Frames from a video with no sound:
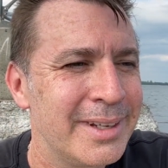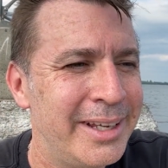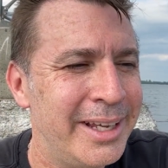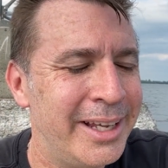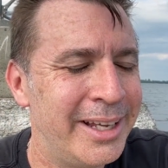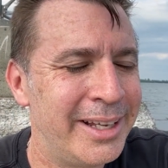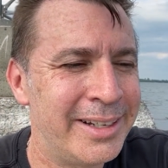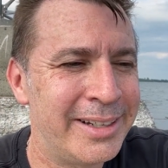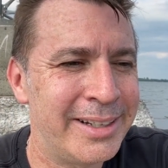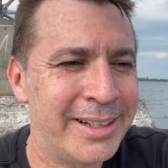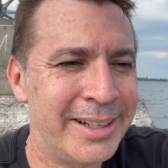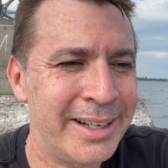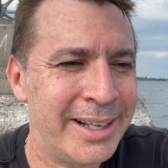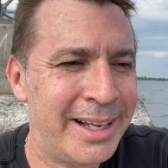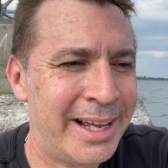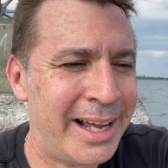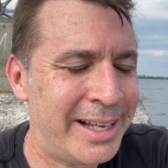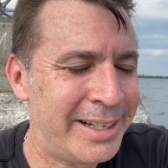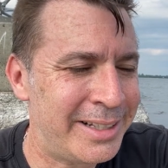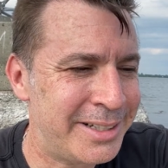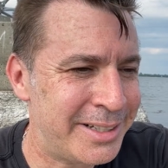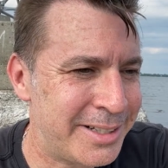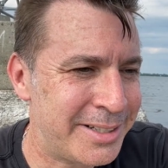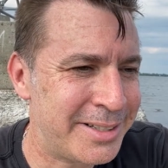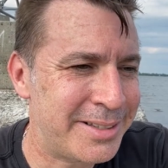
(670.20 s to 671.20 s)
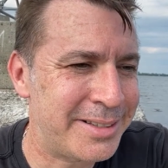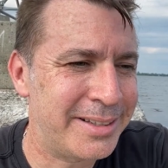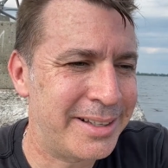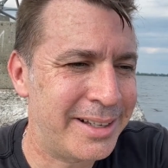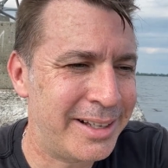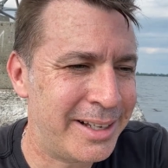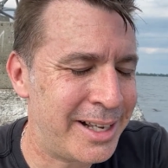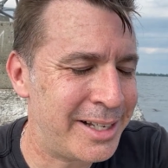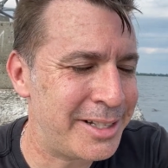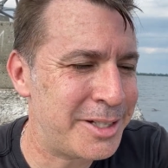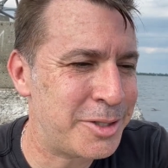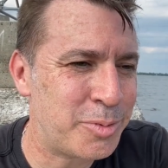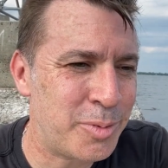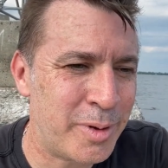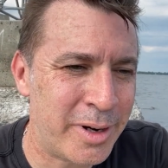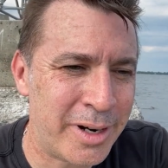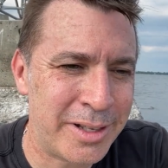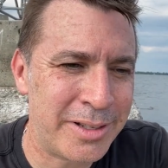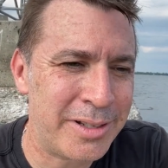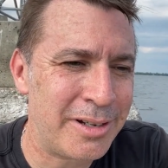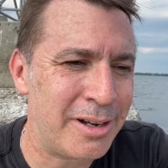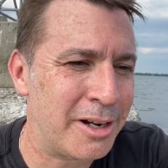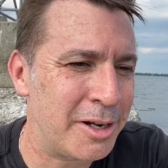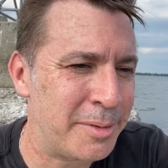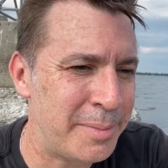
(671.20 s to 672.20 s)
And I just wanted
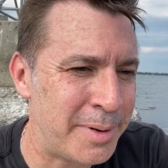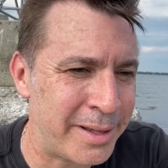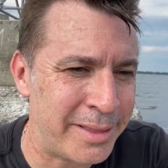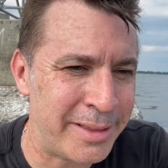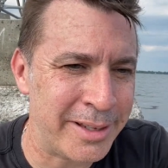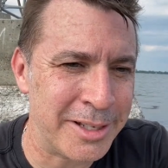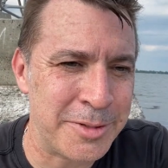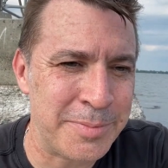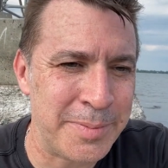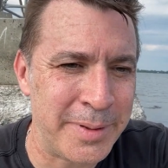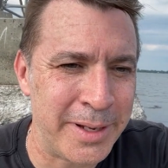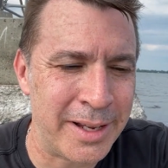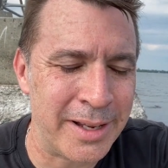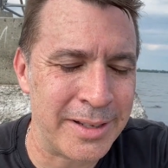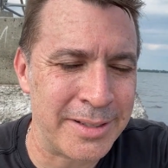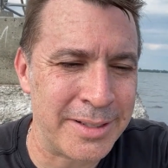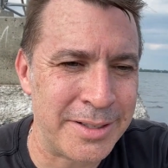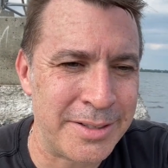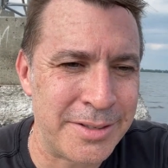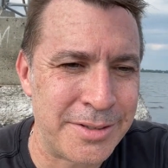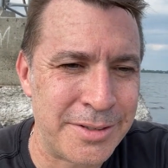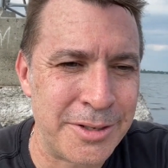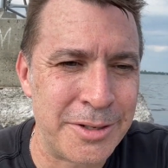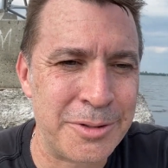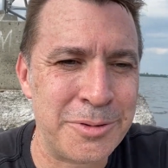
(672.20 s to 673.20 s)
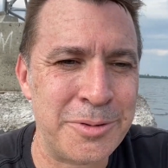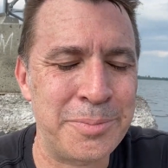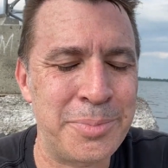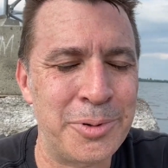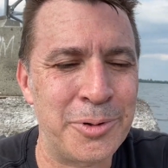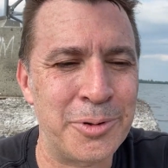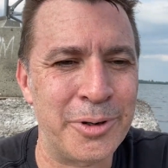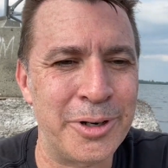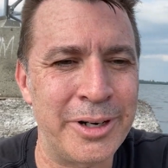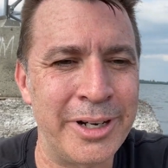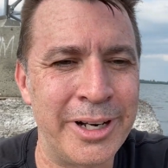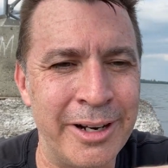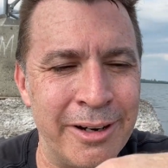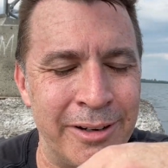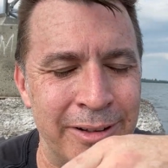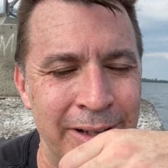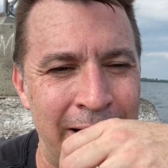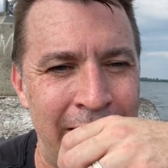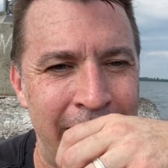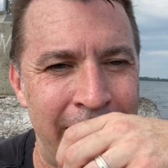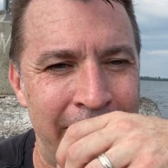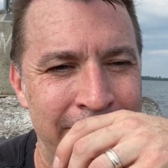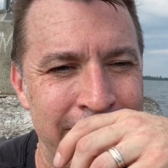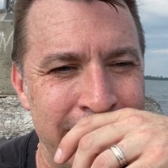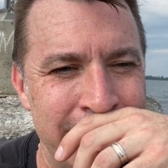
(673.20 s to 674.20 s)
to talk about this because it's so important in our
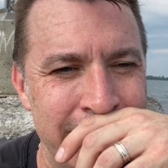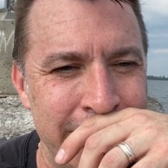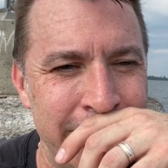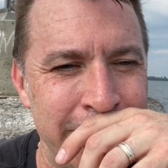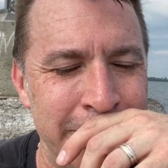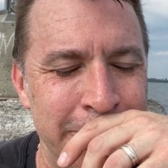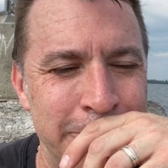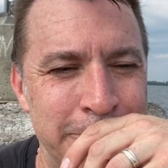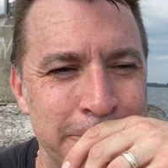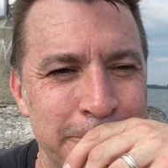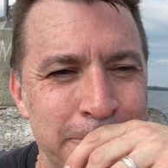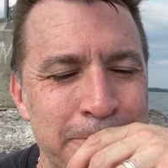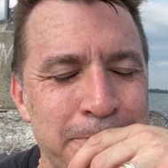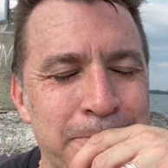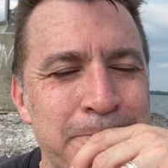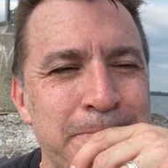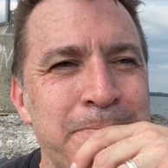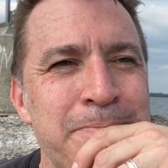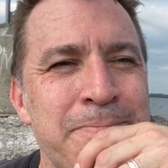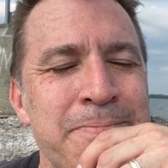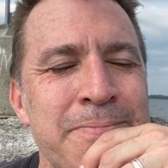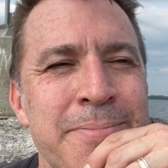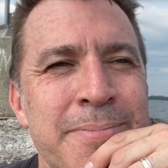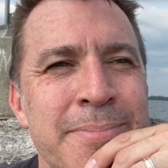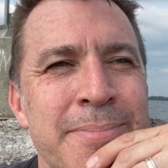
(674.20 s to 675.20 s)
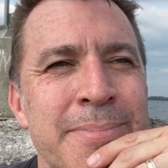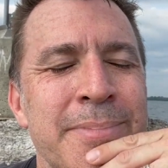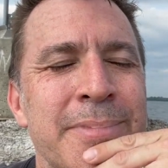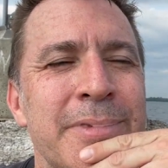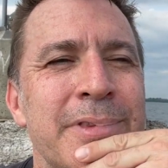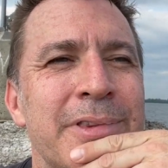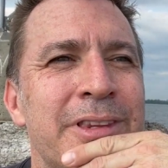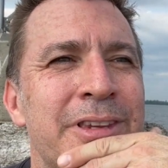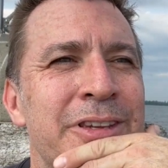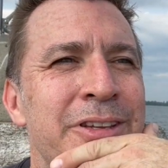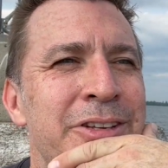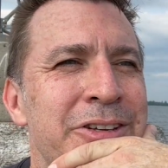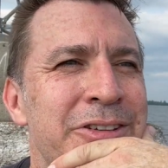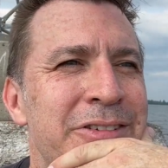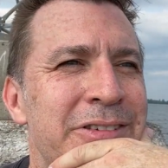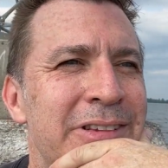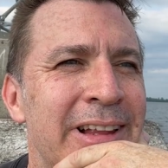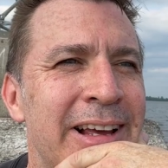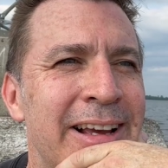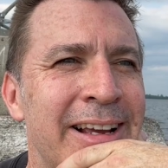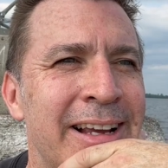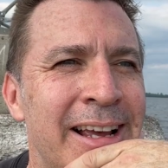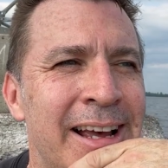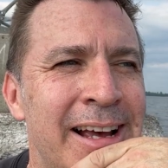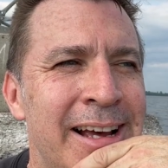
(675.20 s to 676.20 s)
lives to just
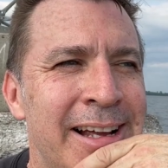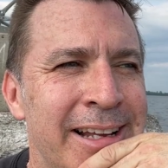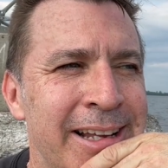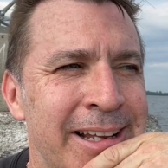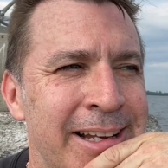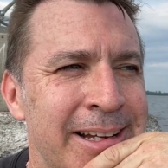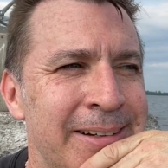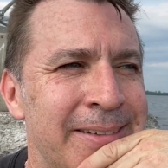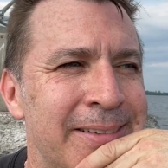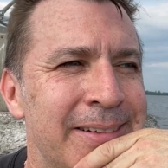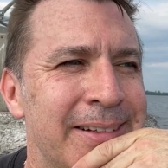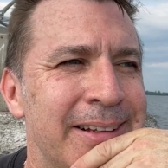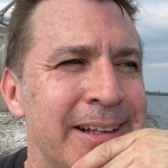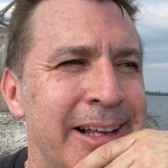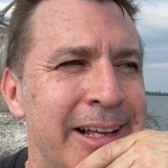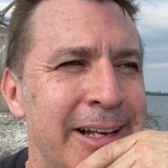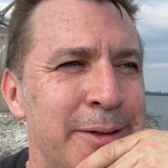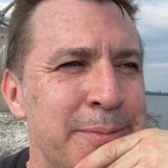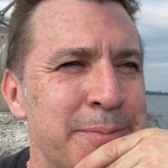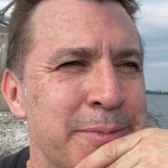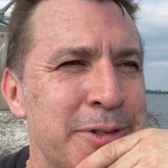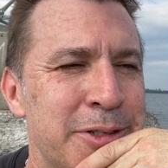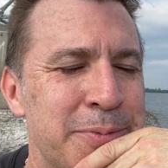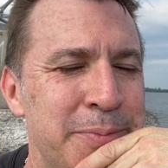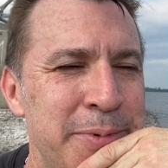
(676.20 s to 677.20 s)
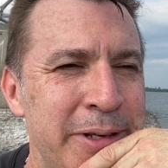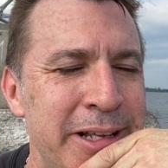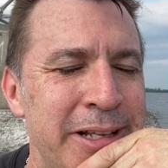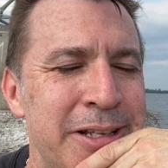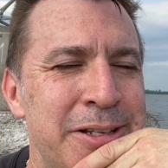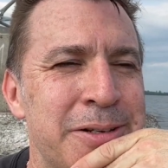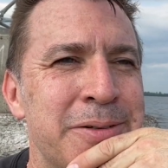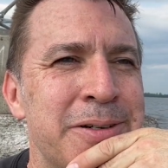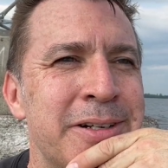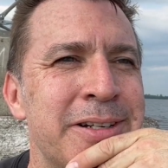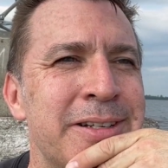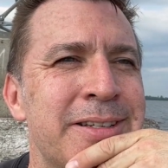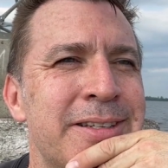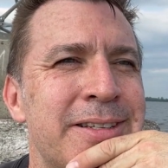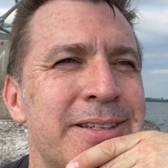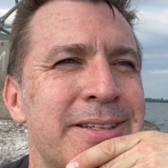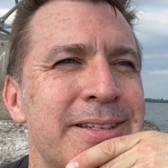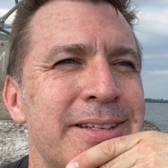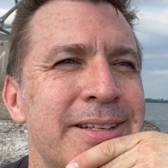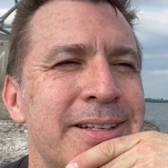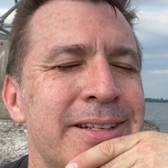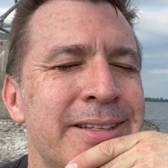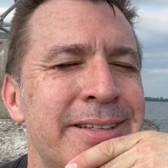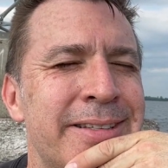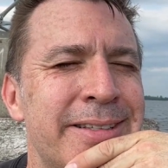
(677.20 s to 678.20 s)
let God in, let him speak to us,
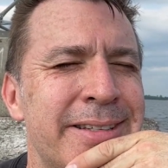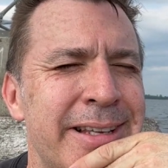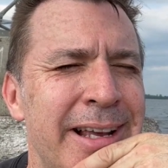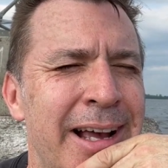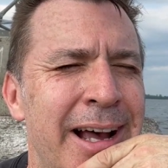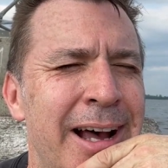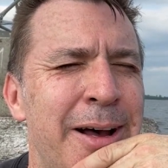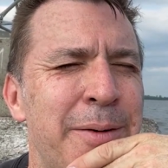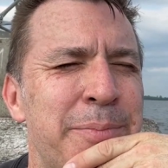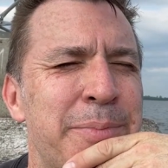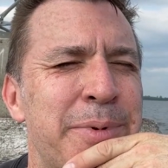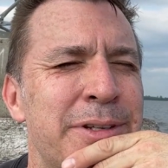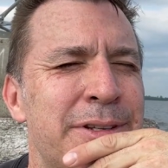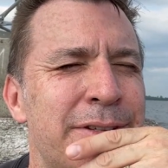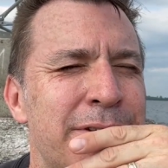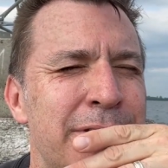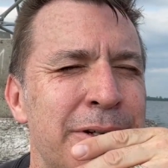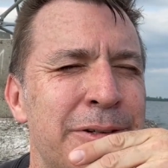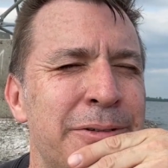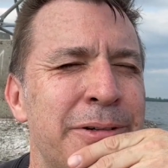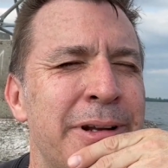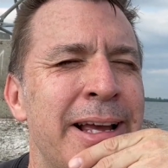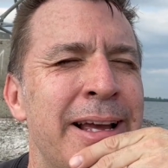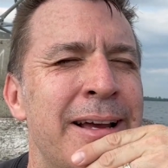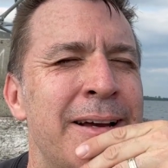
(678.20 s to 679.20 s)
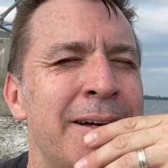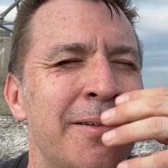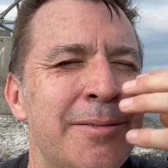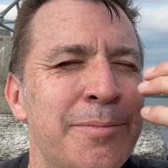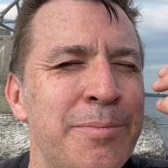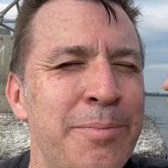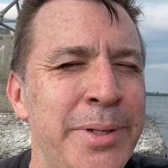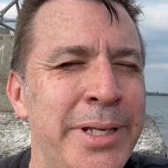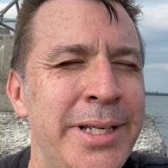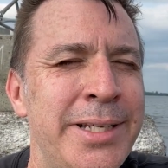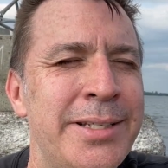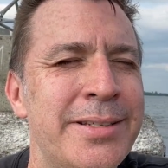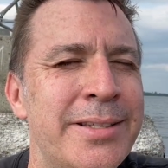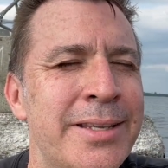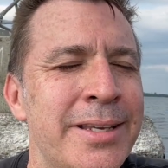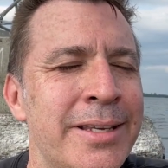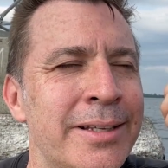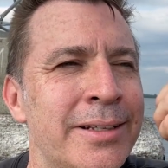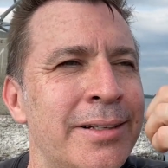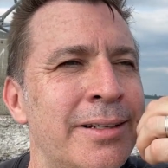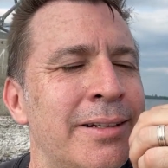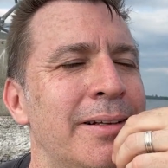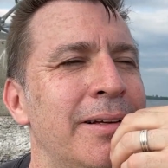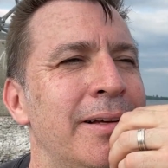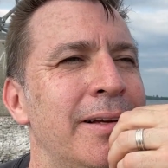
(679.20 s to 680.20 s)
stop, slow down, be
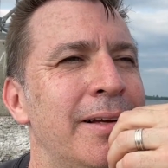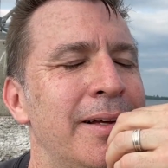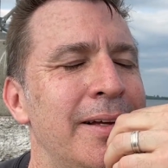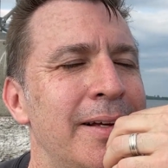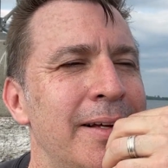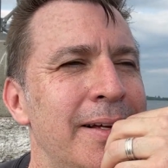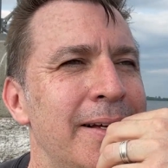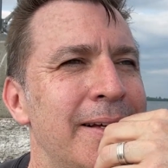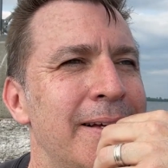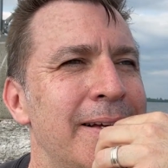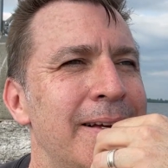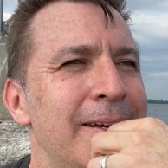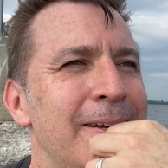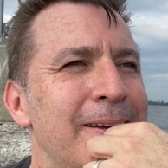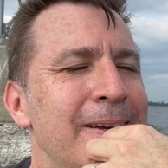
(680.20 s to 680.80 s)
still,